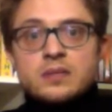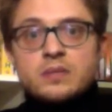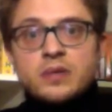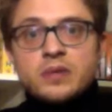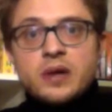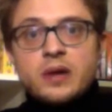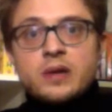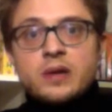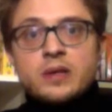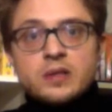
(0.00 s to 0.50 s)

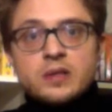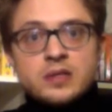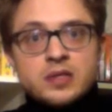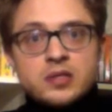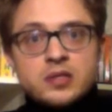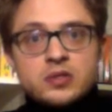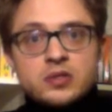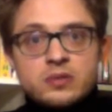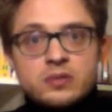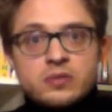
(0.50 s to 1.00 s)
parent and
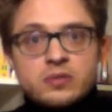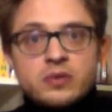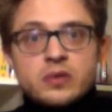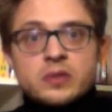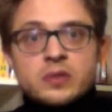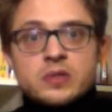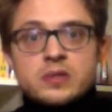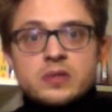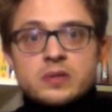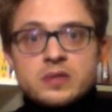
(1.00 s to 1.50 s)
teacher
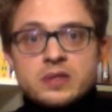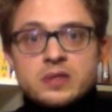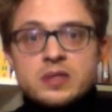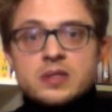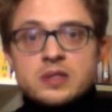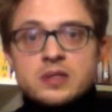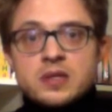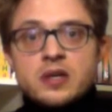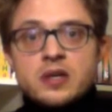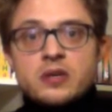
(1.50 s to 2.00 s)
reports to
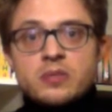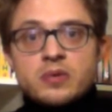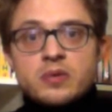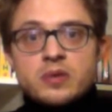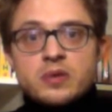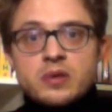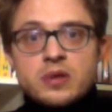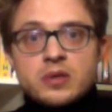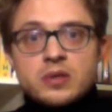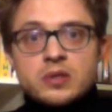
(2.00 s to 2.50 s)
assess
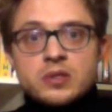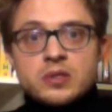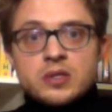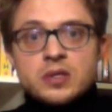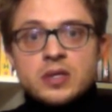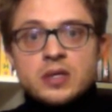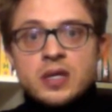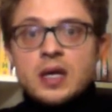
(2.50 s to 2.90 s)
psychopathology.